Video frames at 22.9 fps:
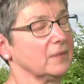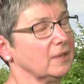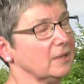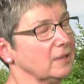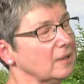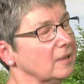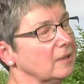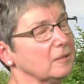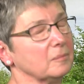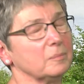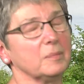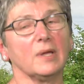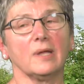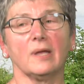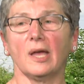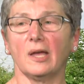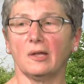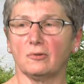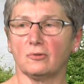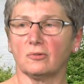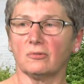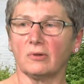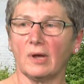Yeah, but
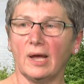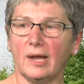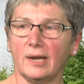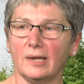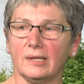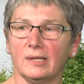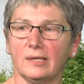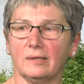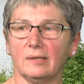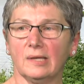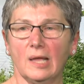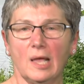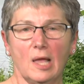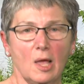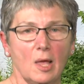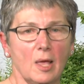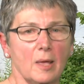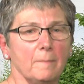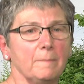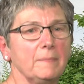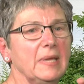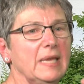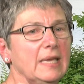I try to
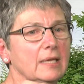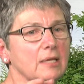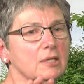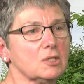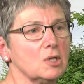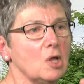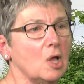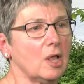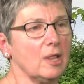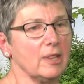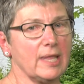piece all